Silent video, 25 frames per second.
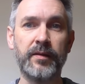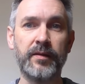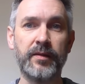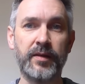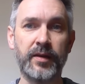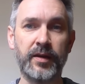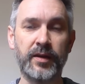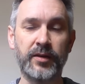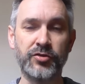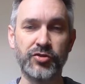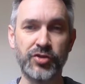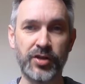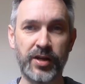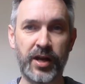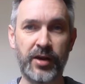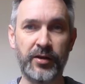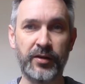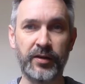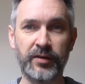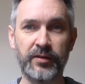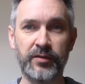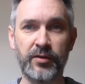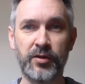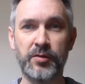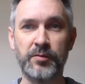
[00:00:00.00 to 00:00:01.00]
the
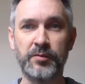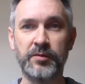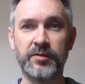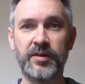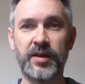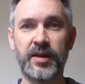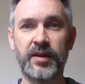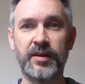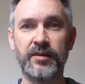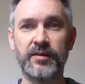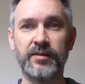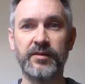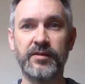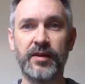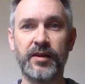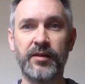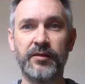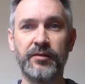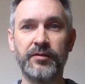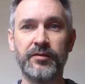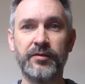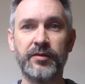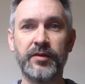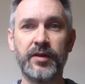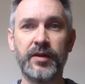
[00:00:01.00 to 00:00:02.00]
generic thermostat
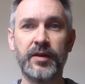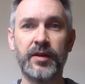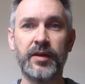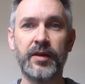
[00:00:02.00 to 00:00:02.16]
itself.